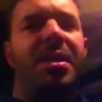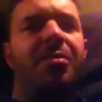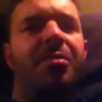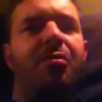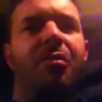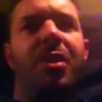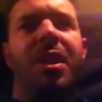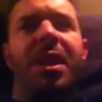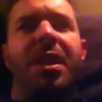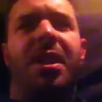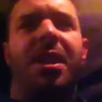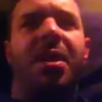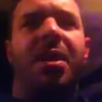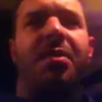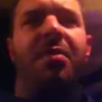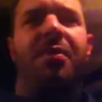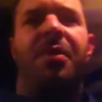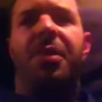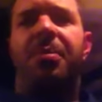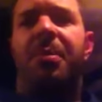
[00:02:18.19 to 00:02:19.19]
really
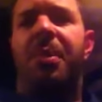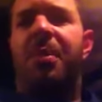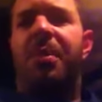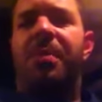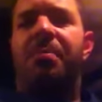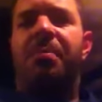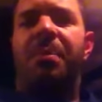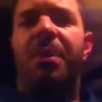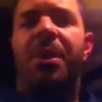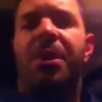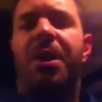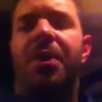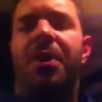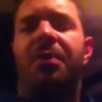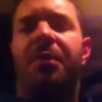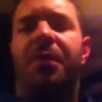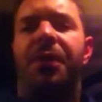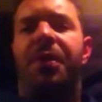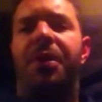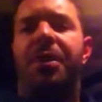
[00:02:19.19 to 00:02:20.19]

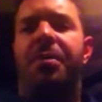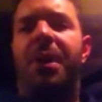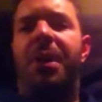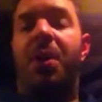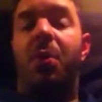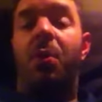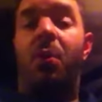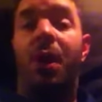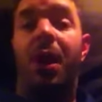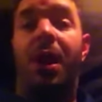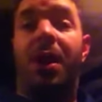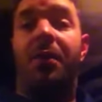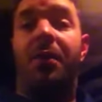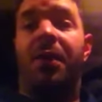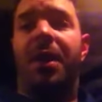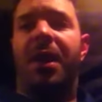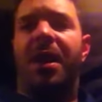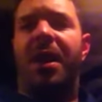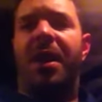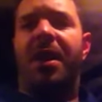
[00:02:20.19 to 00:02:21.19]
confident about what I've
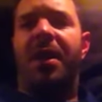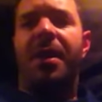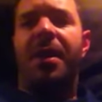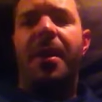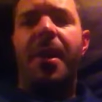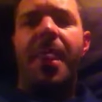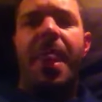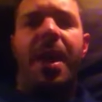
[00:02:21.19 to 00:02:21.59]
done.